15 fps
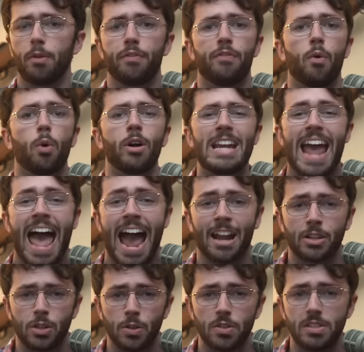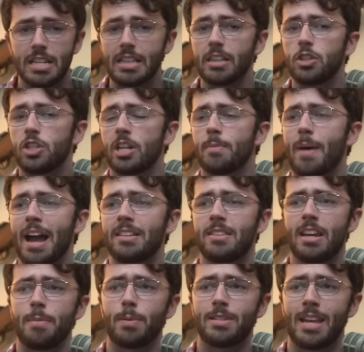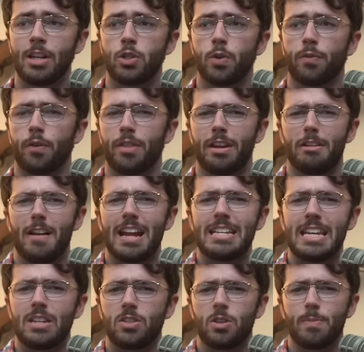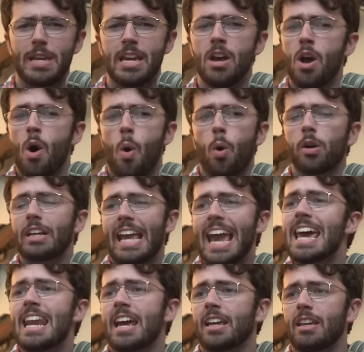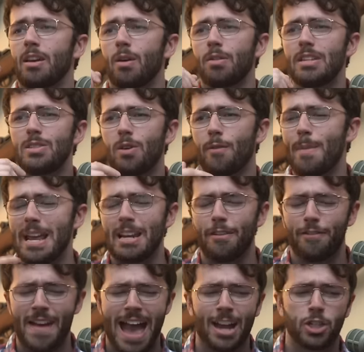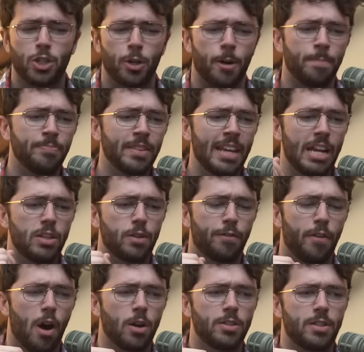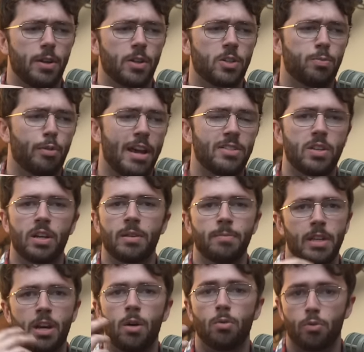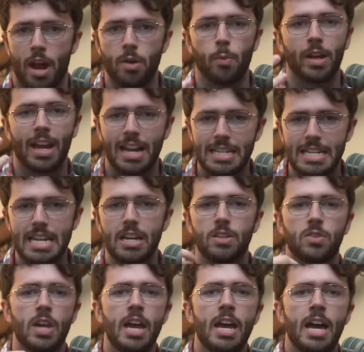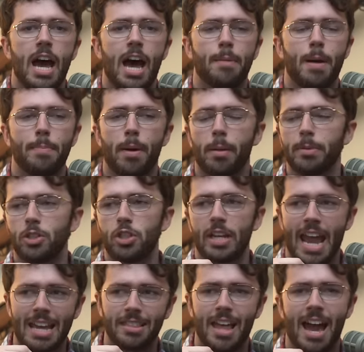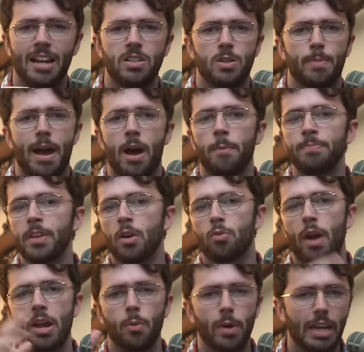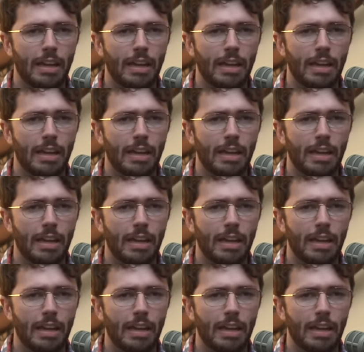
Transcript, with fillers: with foreign actors, delegitimize any potential for their ideas to be organic. You know, these are manufactured insofar as they're expressing, you know, right wing ideas uh, by publishing headlines about right wing